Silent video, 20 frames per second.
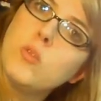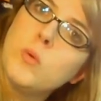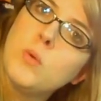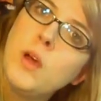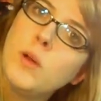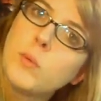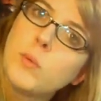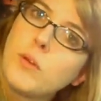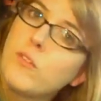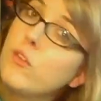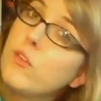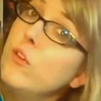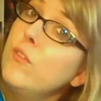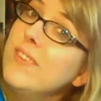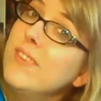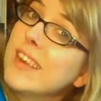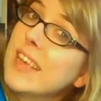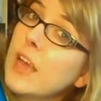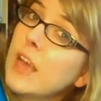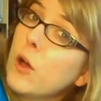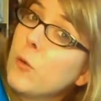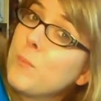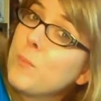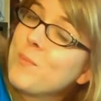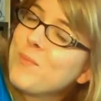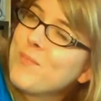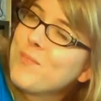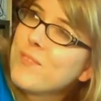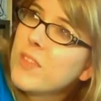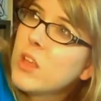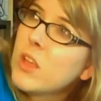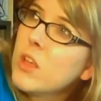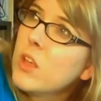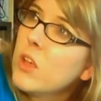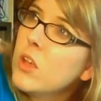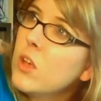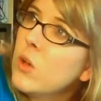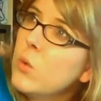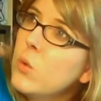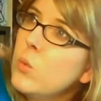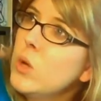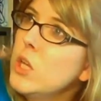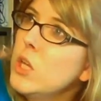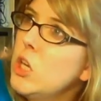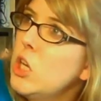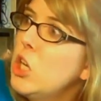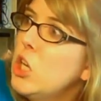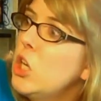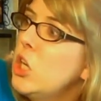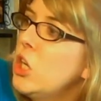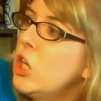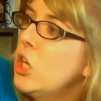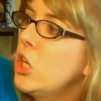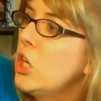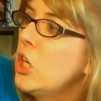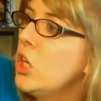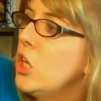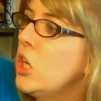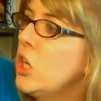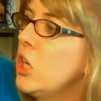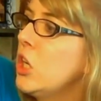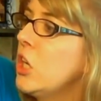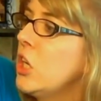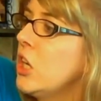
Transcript: do a review video, which